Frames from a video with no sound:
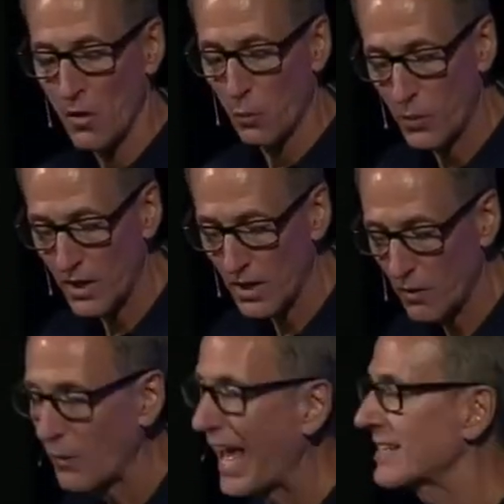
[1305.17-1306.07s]

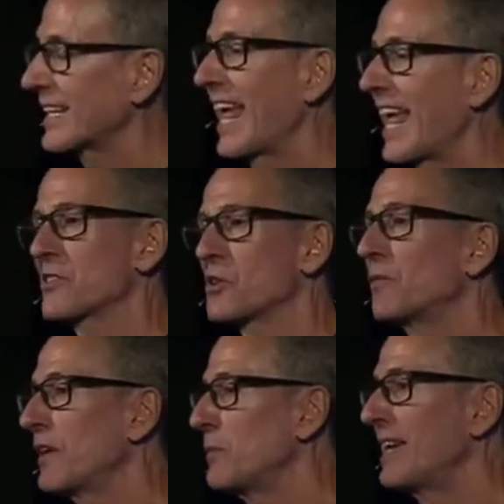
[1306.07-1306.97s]
We had to
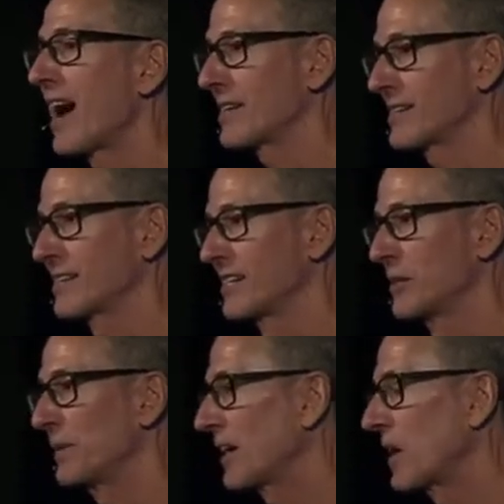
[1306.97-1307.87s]
cancel VBS
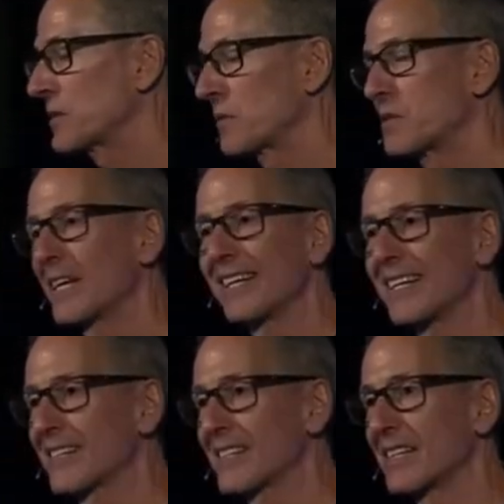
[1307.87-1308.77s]
because of
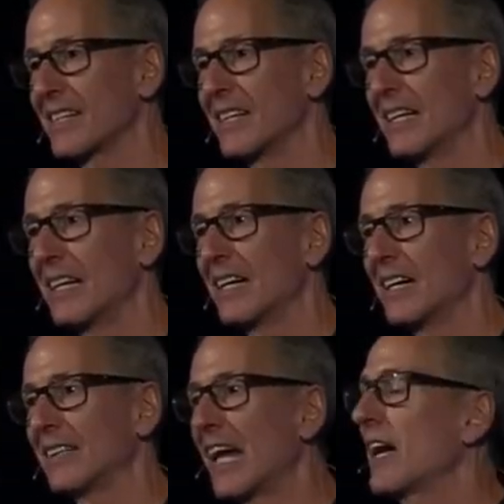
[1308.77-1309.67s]
sickness.
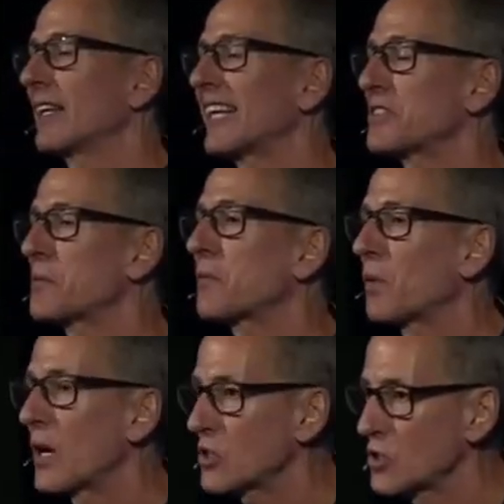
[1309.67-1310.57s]
That's
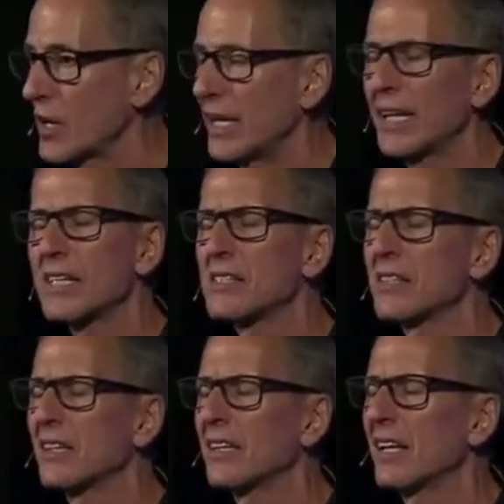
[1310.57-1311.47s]
frustrating.
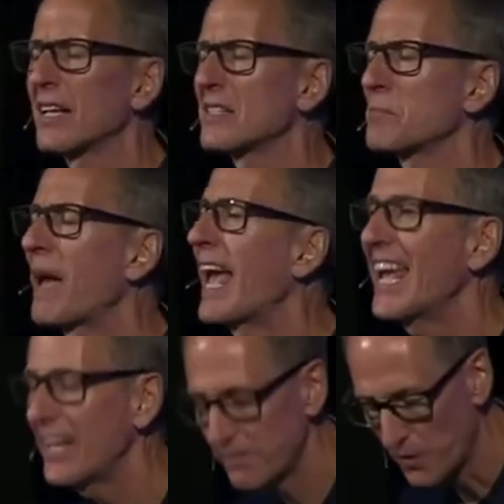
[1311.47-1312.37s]
That's
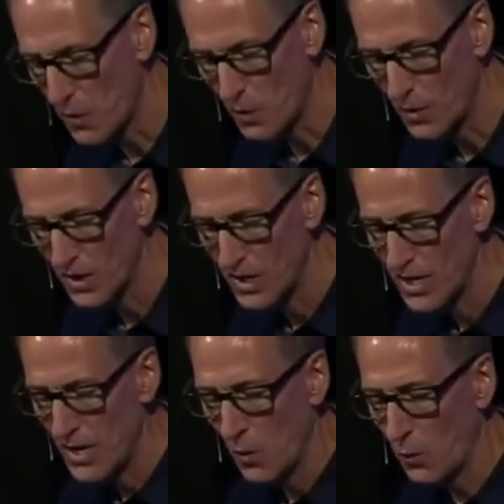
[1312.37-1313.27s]
painful.
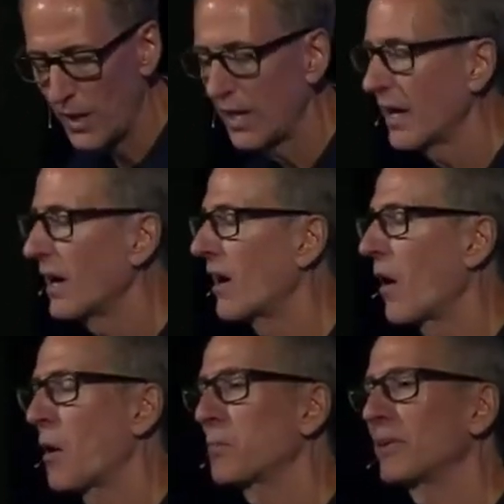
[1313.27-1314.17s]

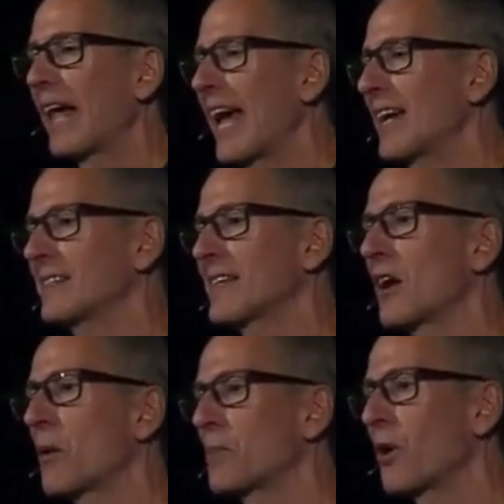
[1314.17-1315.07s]
Our plans and
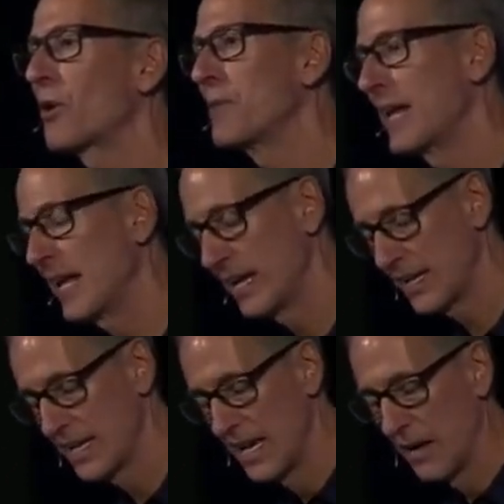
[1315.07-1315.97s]
our
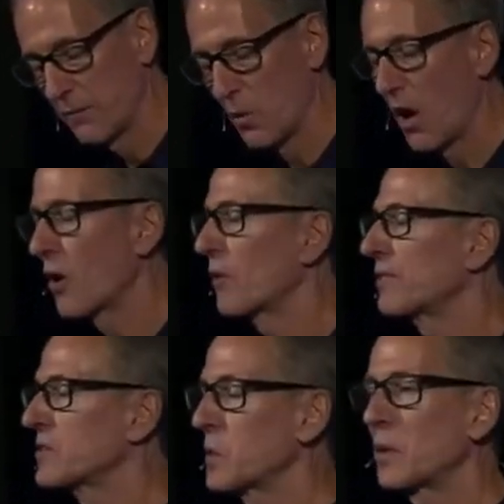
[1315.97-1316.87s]
permitting for our
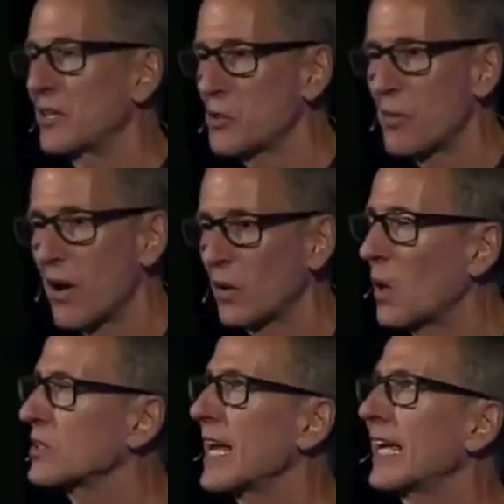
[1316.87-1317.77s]
facilities remodel
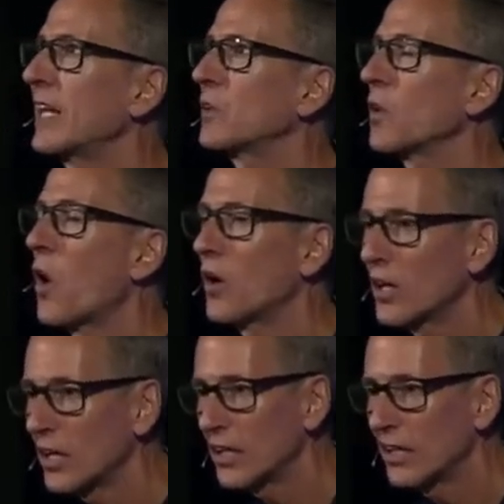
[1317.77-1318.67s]
are taking
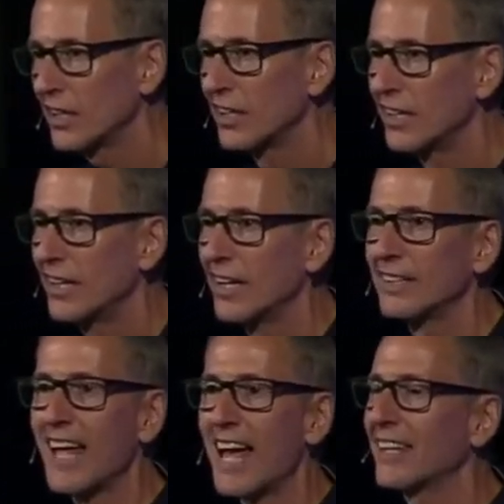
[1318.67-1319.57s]
longer
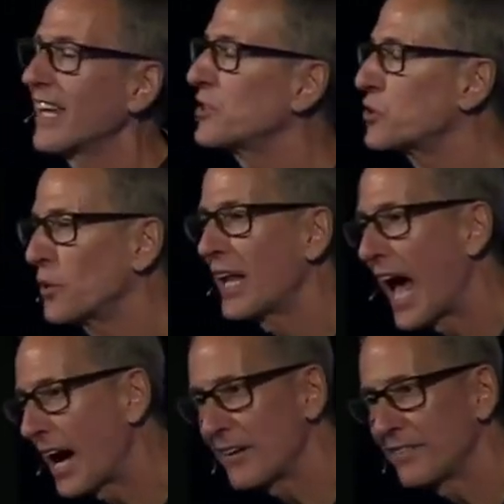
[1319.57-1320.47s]
than they should
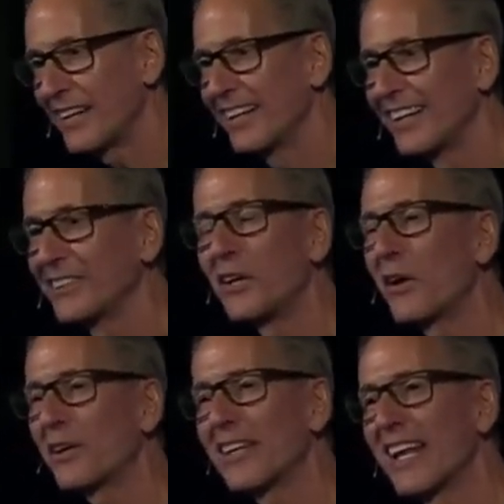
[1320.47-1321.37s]
have,
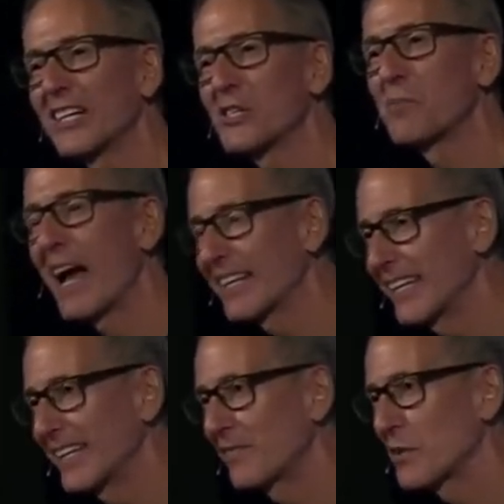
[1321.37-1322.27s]
longer than
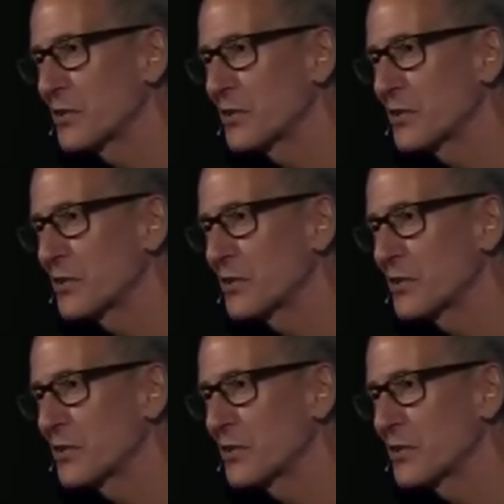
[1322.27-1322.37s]
expected for